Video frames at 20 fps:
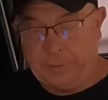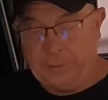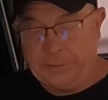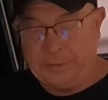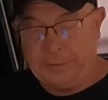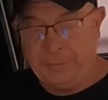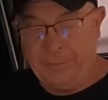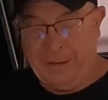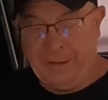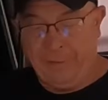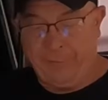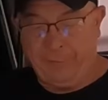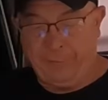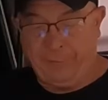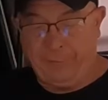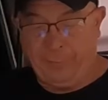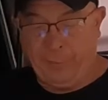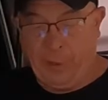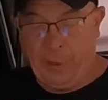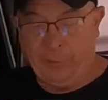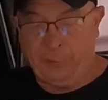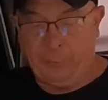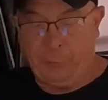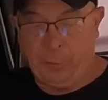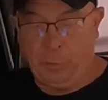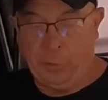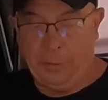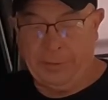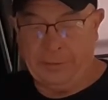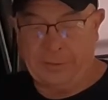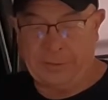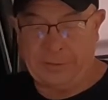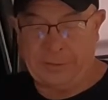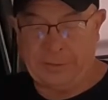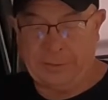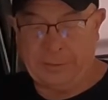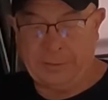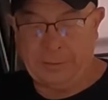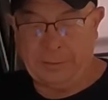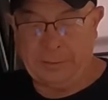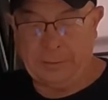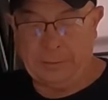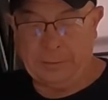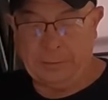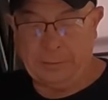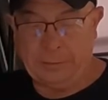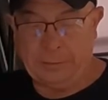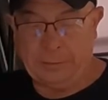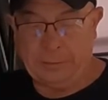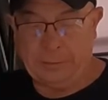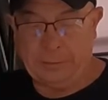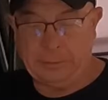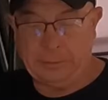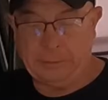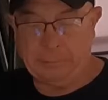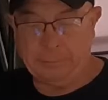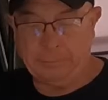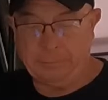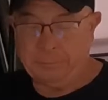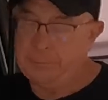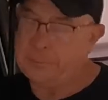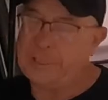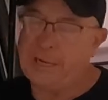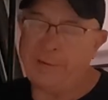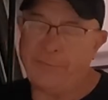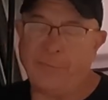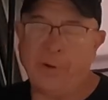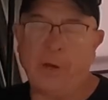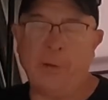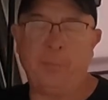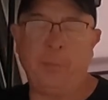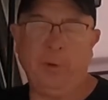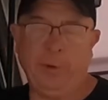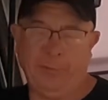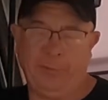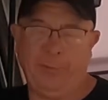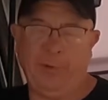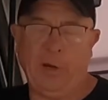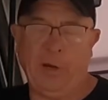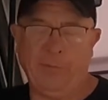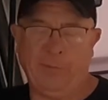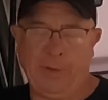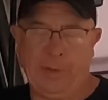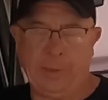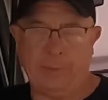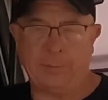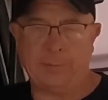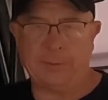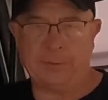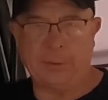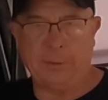it's about 5.5 amps